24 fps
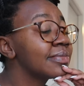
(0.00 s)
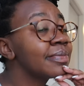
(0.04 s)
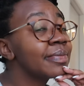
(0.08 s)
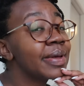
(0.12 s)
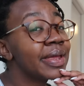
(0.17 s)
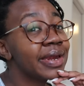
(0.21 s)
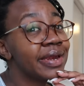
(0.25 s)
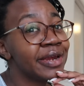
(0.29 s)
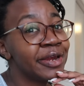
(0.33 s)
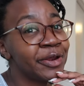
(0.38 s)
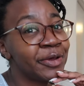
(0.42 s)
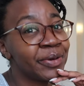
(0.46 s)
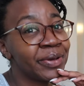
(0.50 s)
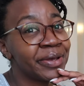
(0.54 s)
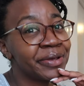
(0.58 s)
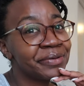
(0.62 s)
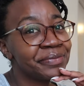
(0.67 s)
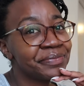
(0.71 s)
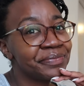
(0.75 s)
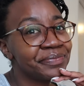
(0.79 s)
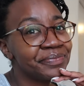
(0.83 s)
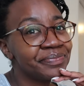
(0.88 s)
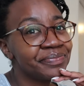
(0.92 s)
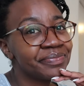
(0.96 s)
But anyway,
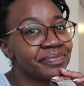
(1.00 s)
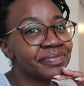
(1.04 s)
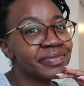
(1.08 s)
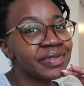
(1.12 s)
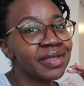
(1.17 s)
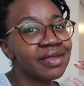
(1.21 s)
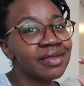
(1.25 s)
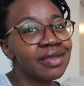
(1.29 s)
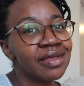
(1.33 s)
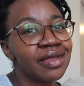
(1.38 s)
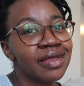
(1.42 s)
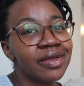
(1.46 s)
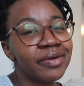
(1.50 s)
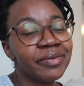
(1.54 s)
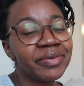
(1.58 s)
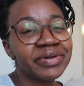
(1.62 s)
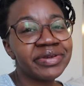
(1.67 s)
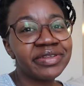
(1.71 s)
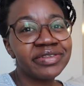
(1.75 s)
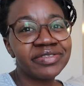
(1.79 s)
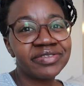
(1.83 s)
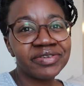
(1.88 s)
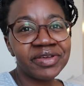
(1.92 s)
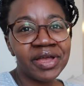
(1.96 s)

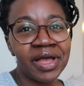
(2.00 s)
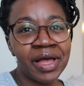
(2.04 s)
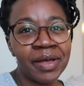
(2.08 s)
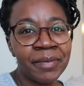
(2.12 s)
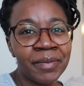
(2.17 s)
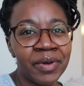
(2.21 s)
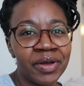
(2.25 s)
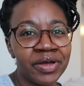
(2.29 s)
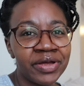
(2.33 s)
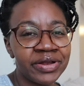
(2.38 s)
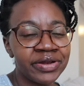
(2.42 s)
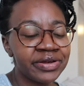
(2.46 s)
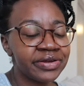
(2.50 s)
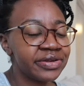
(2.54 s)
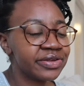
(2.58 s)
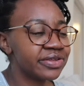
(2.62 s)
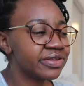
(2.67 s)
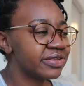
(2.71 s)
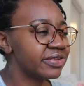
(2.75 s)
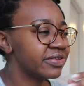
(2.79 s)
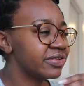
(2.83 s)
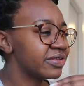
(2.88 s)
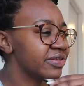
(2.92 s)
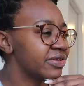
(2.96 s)
wanted to come on,
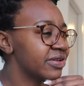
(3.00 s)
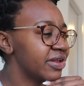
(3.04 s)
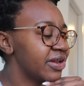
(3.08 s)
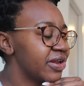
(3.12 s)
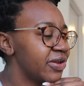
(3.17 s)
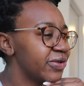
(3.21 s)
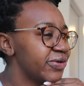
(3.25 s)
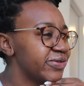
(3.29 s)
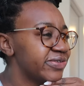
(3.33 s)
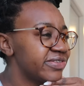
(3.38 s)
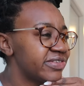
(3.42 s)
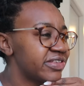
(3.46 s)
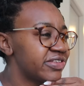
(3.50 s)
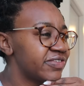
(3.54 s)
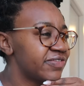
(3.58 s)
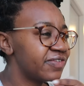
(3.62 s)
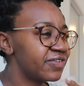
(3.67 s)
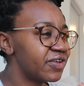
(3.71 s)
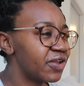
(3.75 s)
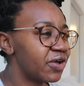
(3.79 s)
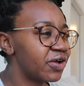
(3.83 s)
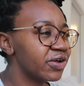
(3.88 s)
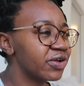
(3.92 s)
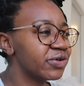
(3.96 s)
close this
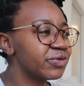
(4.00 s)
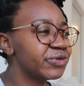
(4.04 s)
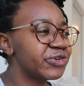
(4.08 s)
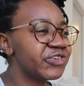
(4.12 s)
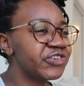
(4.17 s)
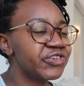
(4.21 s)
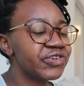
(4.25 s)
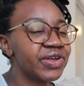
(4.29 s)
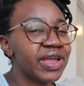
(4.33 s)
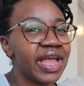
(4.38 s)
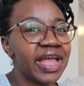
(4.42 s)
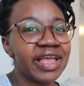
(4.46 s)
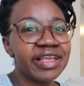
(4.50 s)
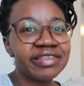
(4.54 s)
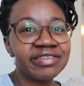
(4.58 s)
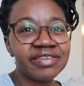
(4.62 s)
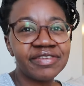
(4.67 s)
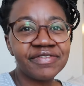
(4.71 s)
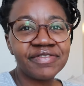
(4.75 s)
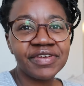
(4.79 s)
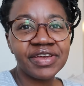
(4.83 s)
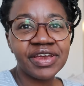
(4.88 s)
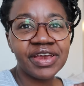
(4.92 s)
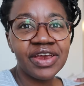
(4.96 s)
vlog, wish you guys
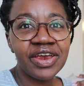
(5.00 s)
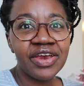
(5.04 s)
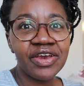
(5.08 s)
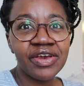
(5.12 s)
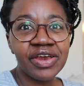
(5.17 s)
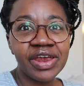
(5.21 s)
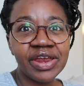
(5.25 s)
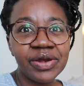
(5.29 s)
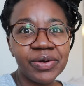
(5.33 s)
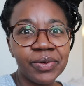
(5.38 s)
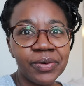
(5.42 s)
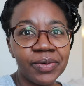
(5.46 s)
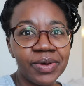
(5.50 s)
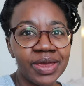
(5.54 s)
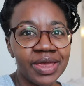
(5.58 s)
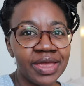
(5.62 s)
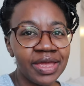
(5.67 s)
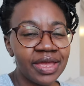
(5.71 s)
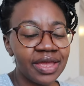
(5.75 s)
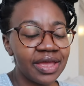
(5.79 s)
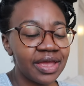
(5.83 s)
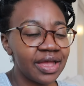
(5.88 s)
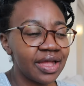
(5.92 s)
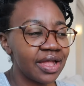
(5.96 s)
a very great
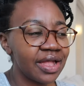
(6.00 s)
week.